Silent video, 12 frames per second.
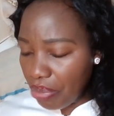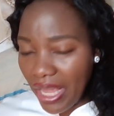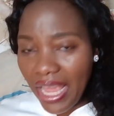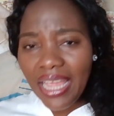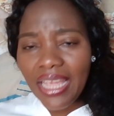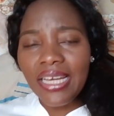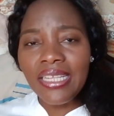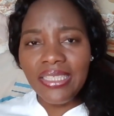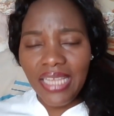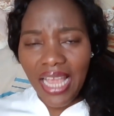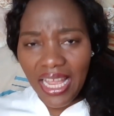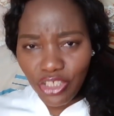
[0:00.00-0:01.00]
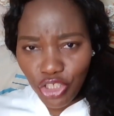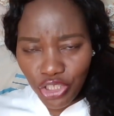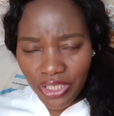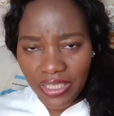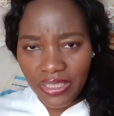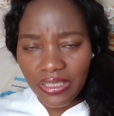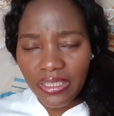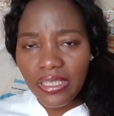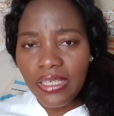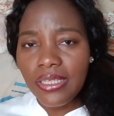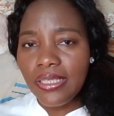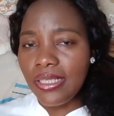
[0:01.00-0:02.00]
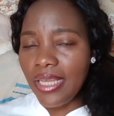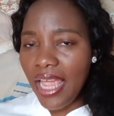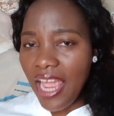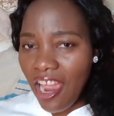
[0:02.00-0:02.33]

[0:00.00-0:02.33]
Pay attention to